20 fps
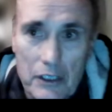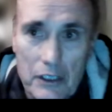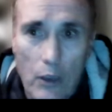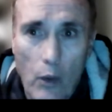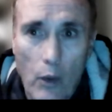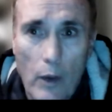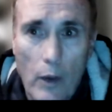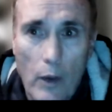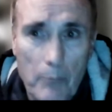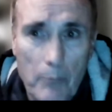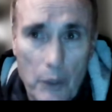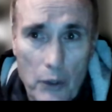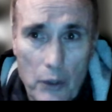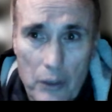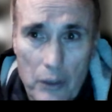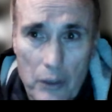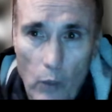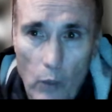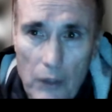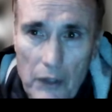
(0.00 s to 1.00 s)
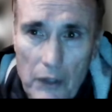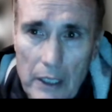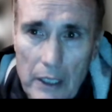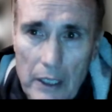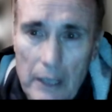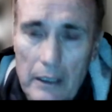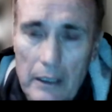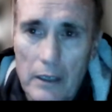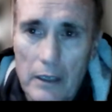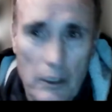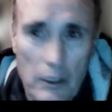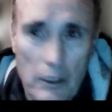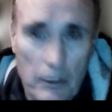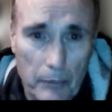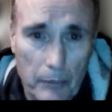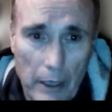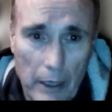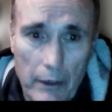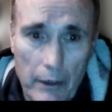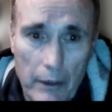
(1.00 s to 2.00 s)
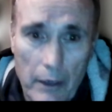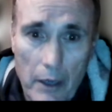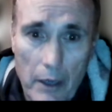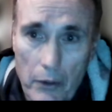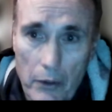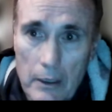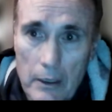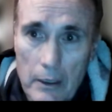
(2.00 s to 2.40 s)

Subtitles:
tell one person one thing and another player another.